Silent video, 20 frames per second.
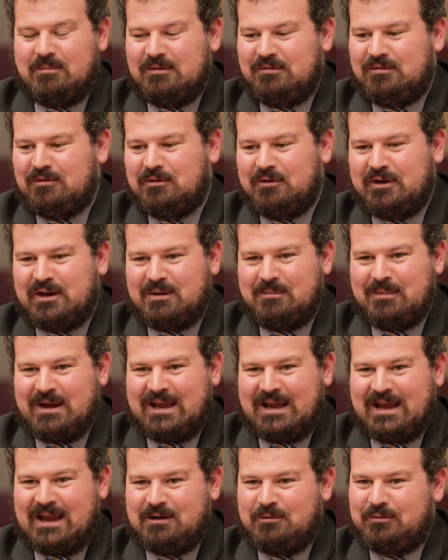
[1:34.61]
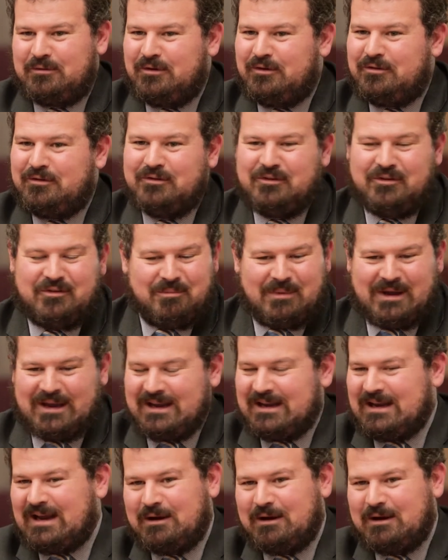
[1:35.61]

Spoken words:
If you're looking to make acquisitions,